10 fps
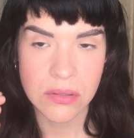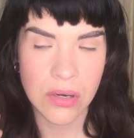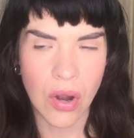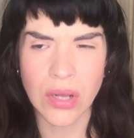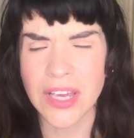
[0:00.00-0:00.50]

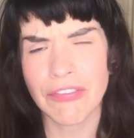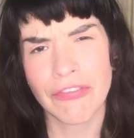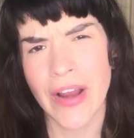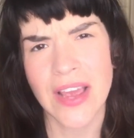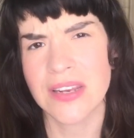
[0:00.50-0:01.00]
Calling a
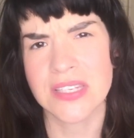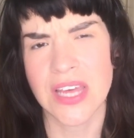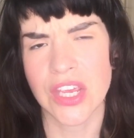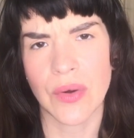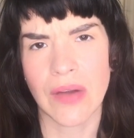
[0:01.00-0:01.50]
friend
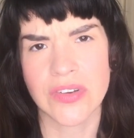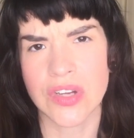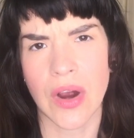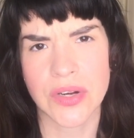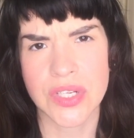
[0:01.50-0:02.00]
that you haven't
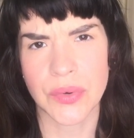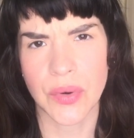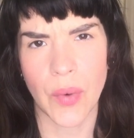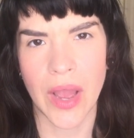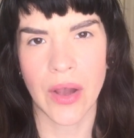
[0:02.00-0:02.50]
talked to in
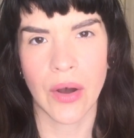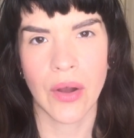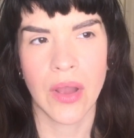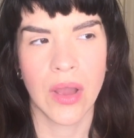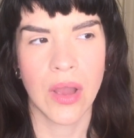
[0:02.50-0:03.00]
a
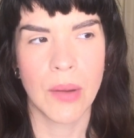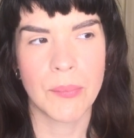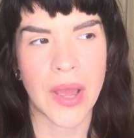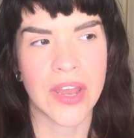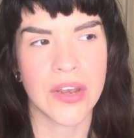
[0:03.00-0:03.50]
while,
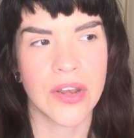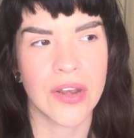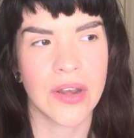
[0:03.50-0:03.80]
but